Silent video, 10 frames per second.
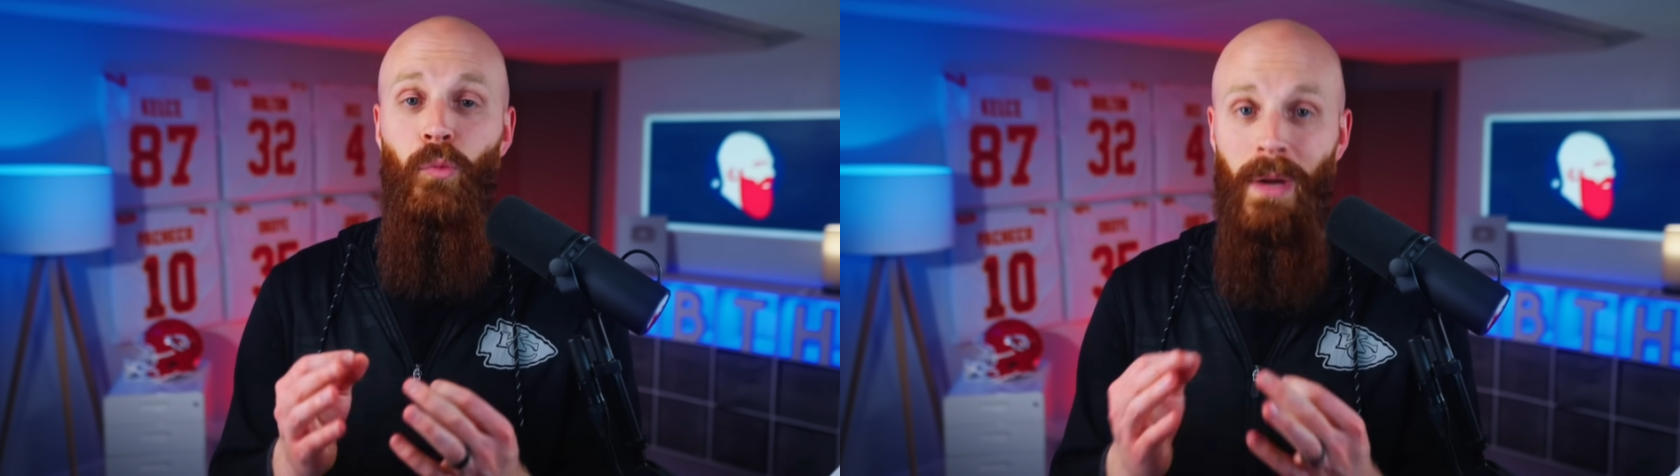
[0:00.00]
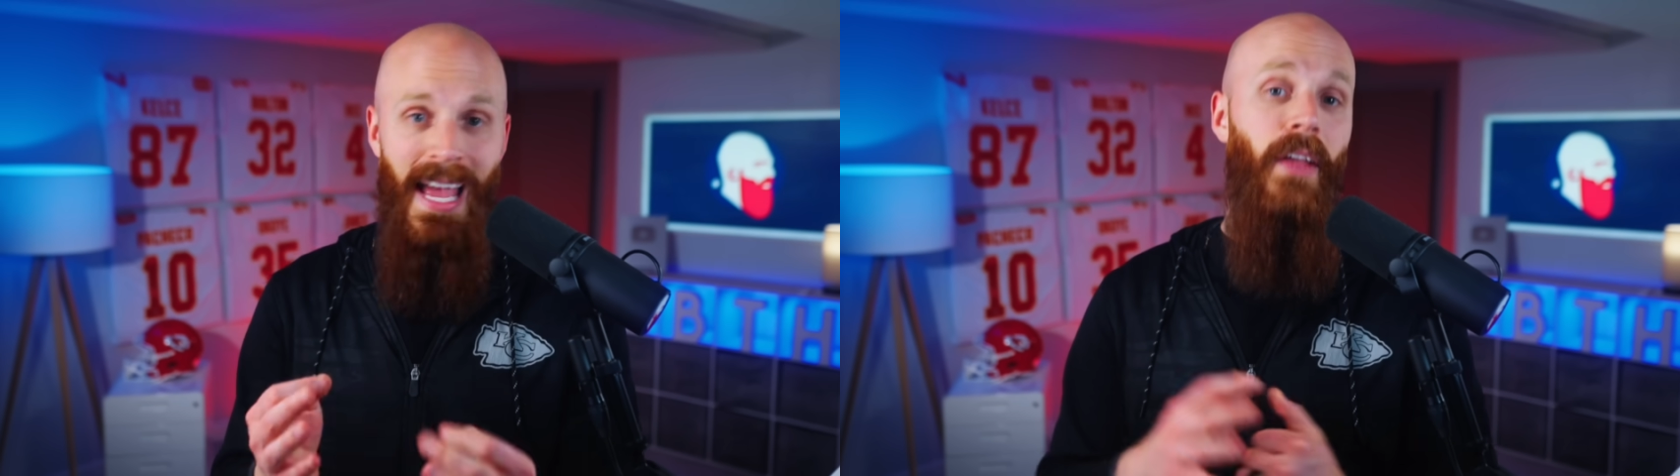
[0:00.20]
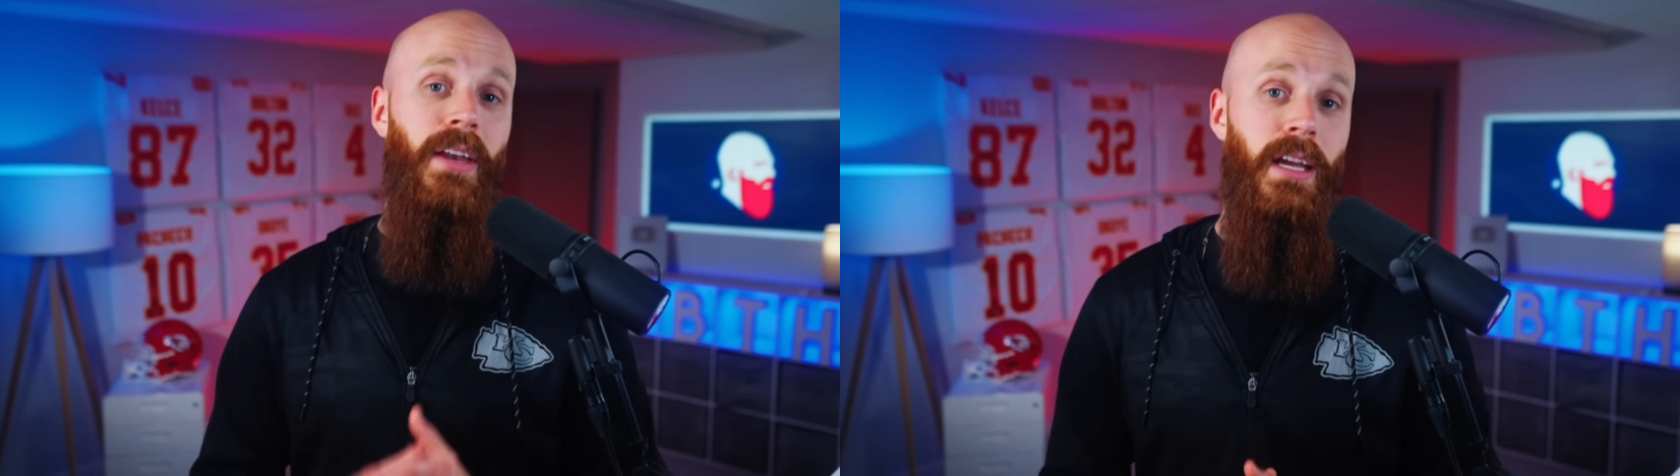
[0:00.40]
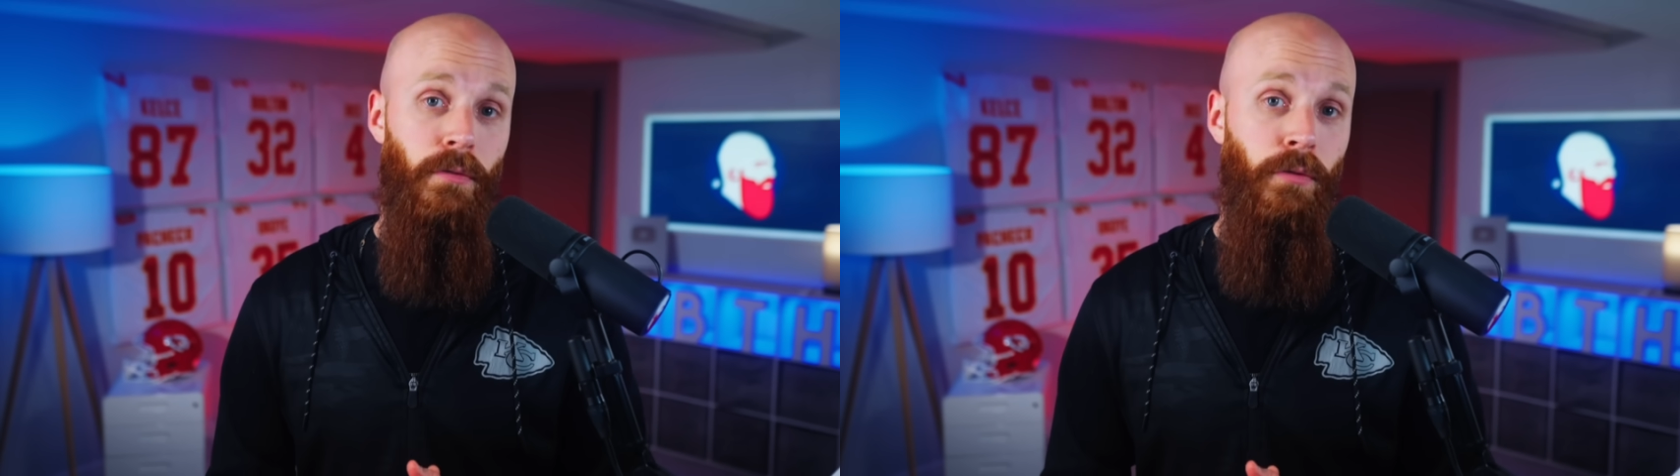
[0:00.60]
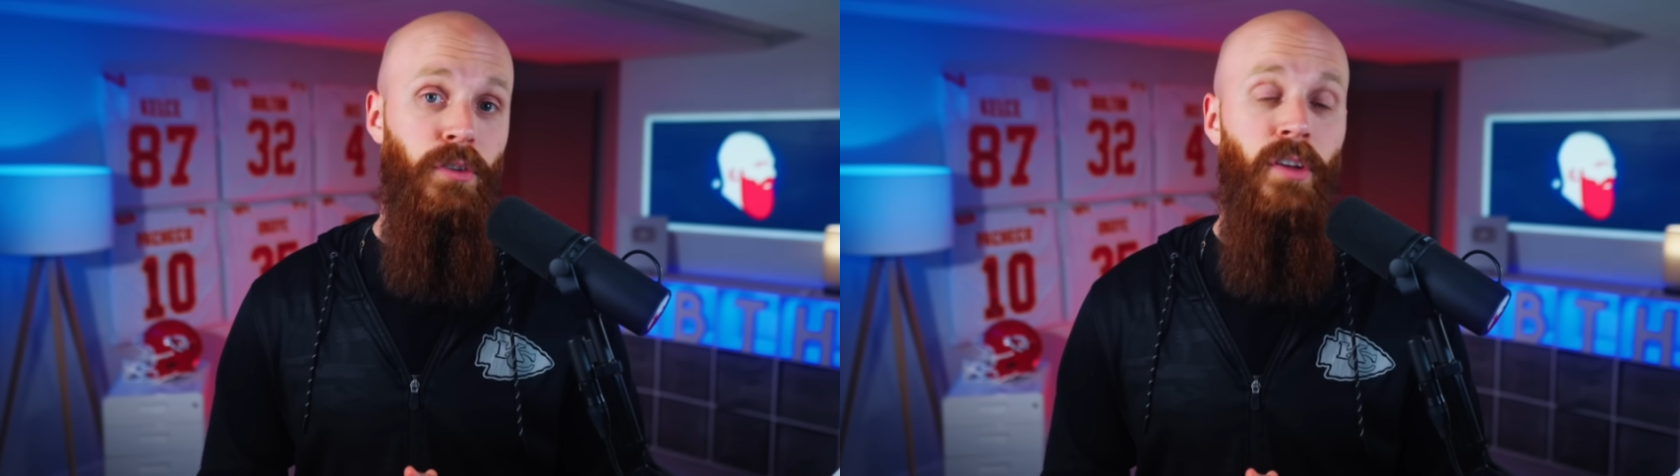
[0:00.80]
reality
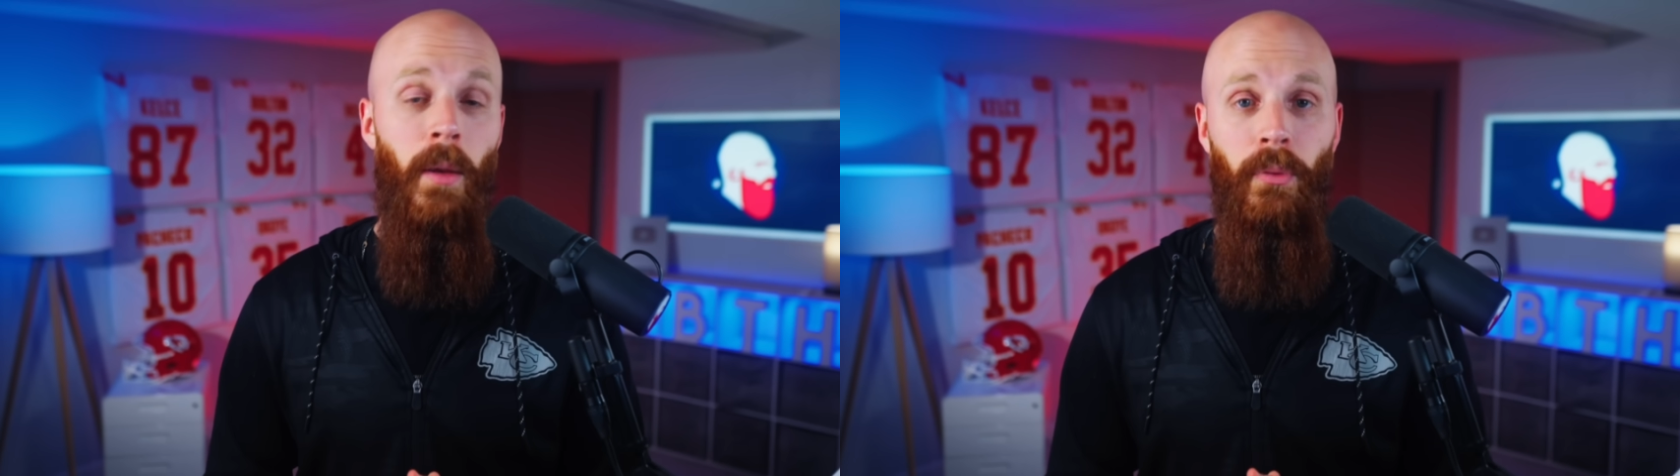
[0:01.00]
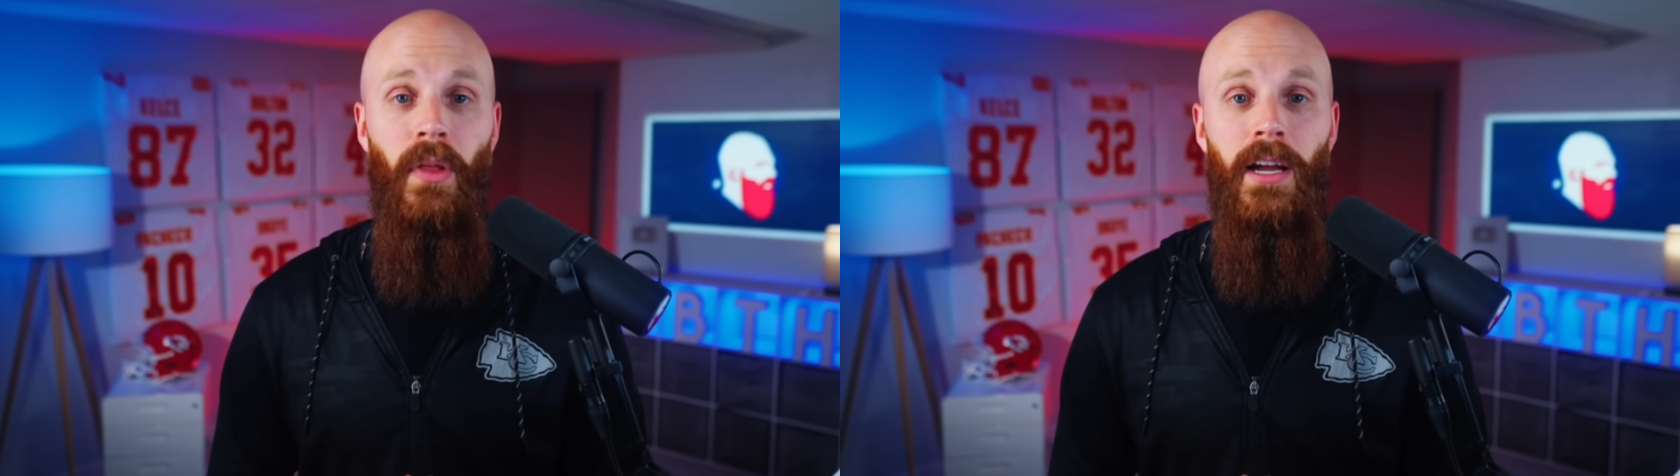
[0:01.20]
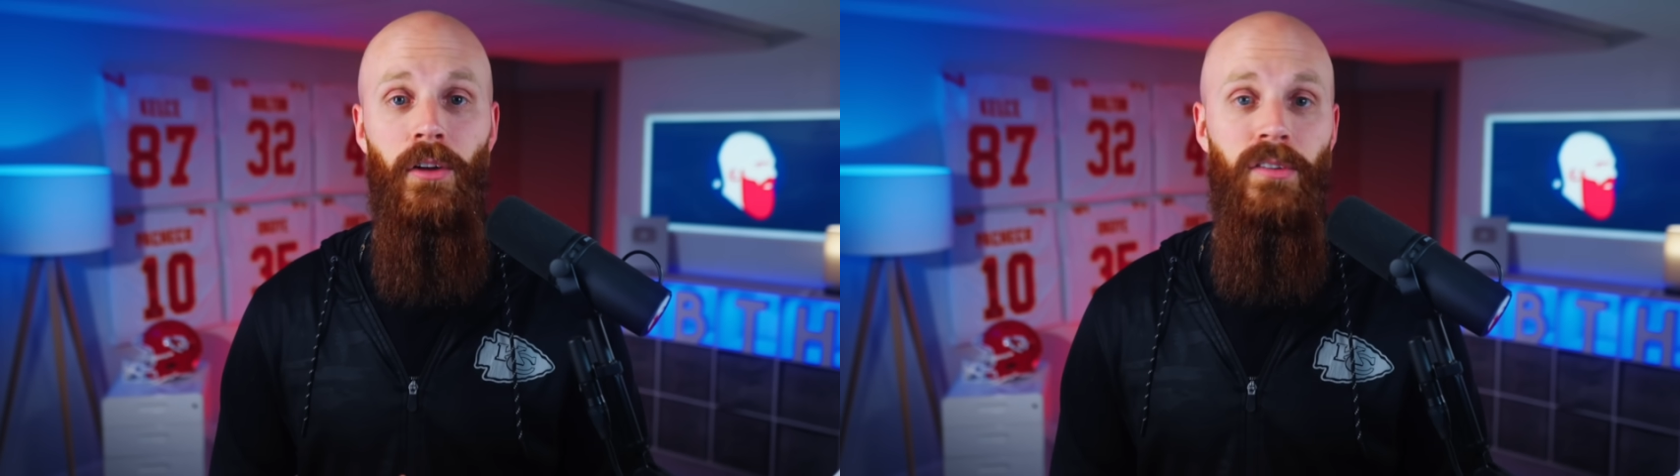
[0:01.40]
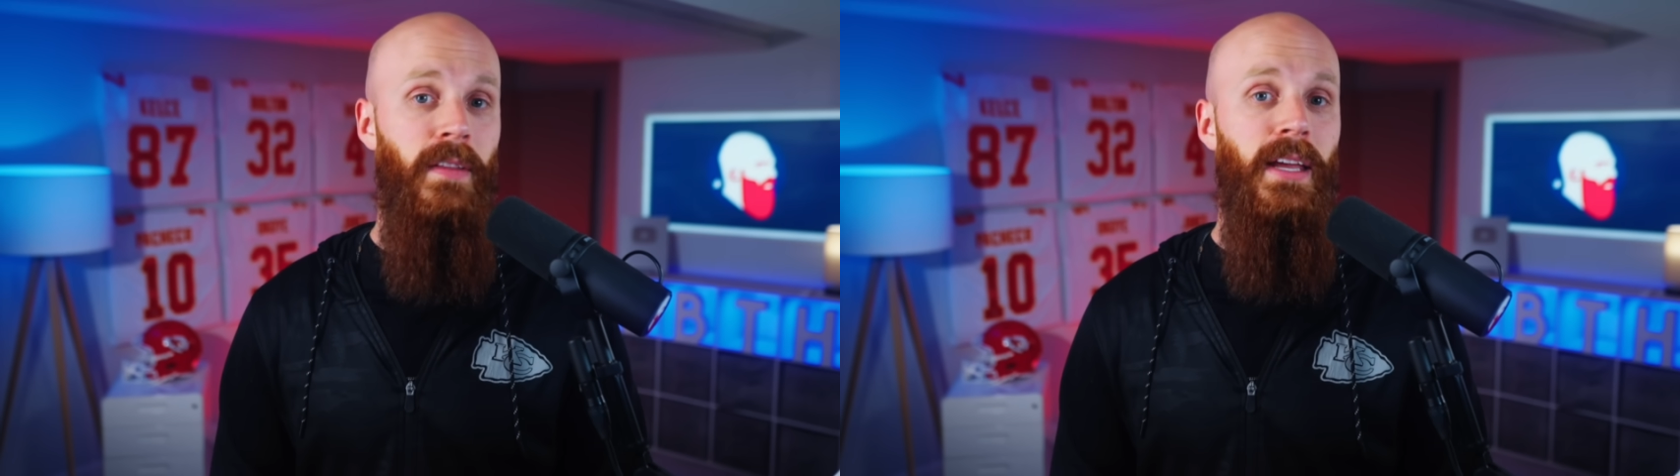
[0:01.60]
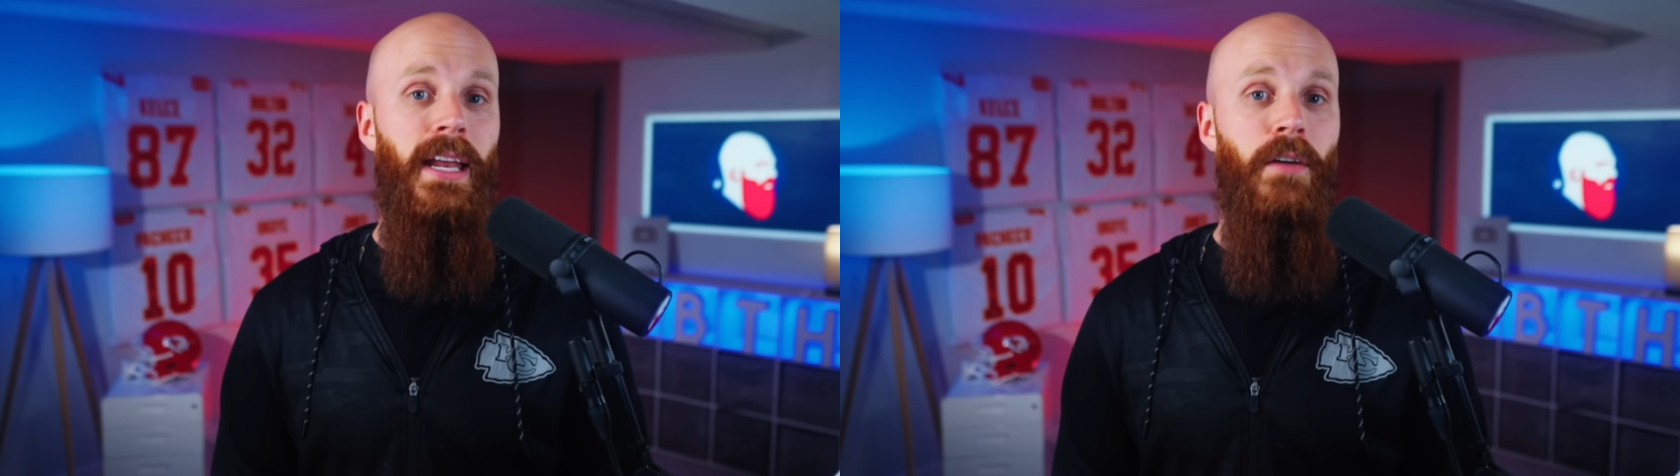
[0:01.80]
for some players
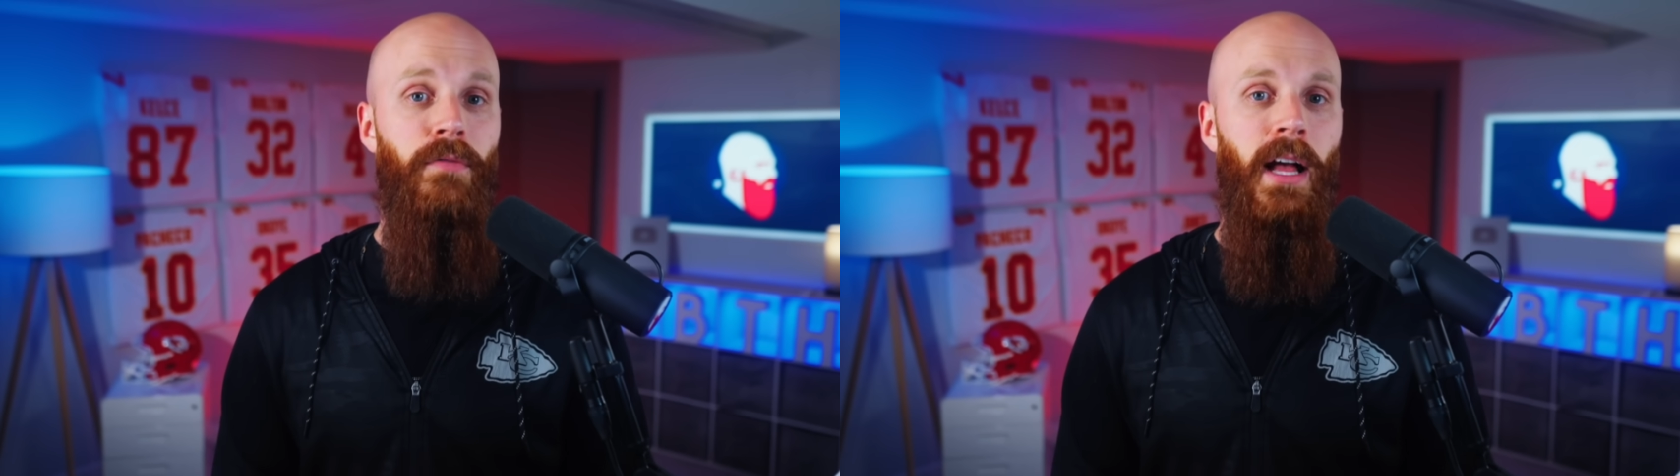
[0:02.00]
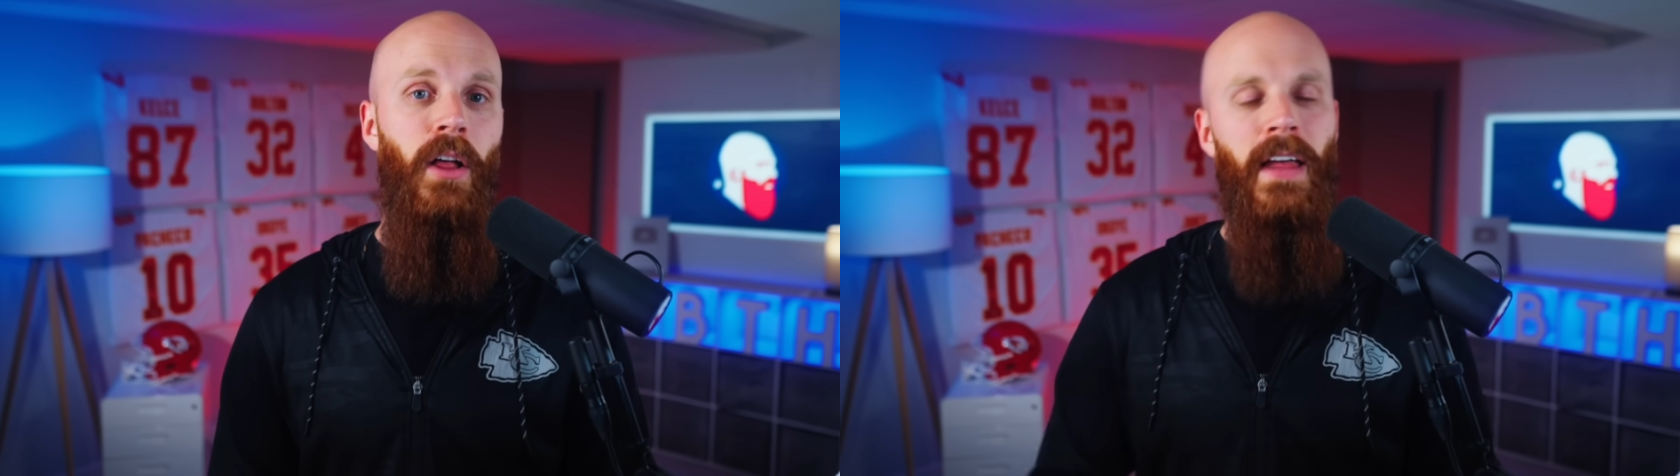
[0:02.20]
in the NFL,